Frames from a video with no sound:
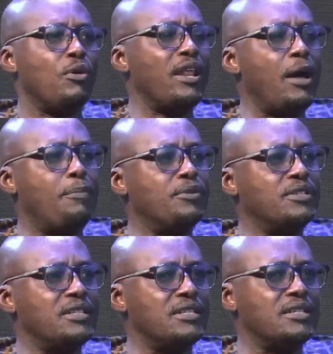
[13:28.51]
So what
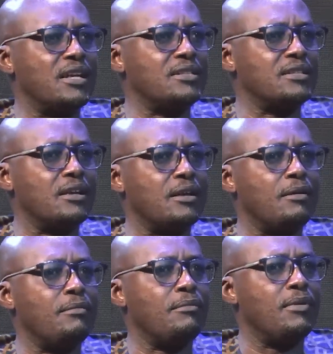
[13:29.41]
happens is that
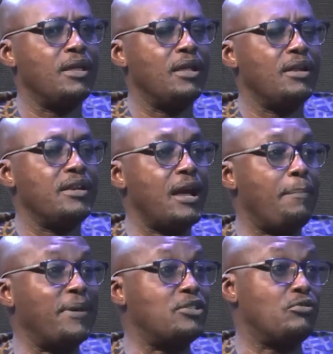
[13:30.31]
there
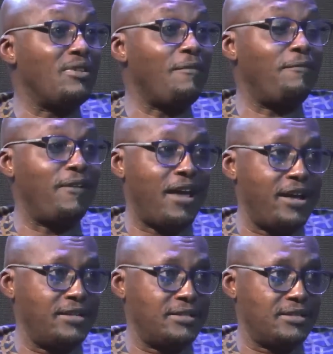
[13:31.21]
are particular
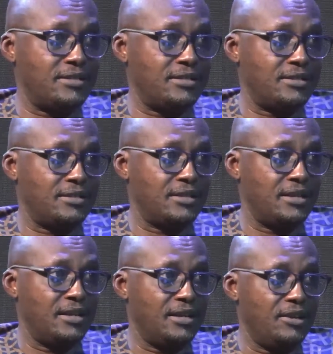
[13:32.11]
flies.
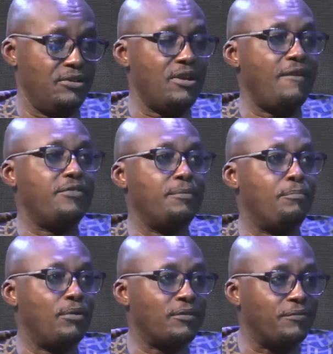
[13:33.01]
You have the
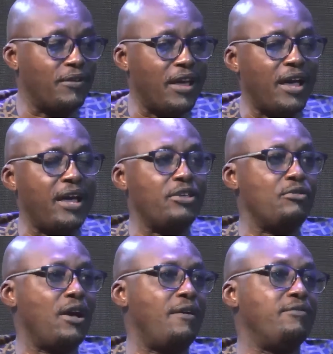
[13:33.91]
bot fly,
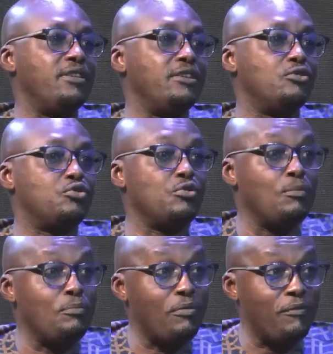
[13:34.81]
you have the
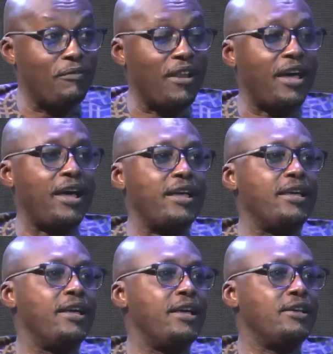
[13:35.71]
tumbo
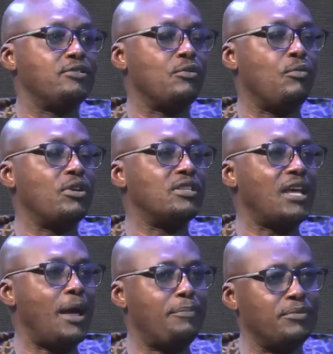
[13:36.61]
fly. So
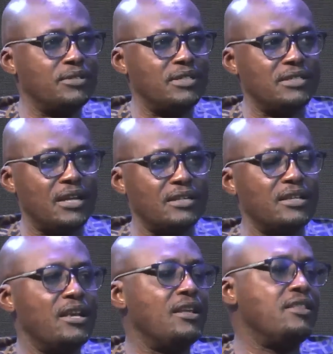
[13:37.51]
what happens is
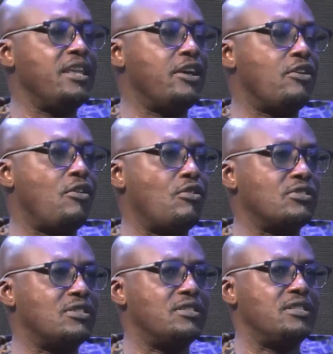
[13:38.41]
that they
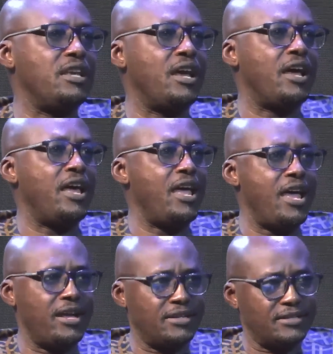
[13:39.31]
cause their
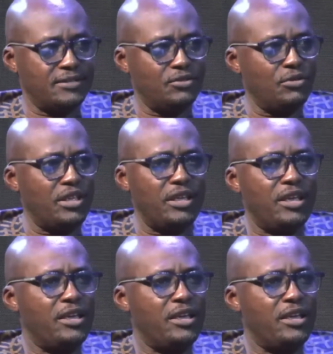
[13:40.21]
eggs. So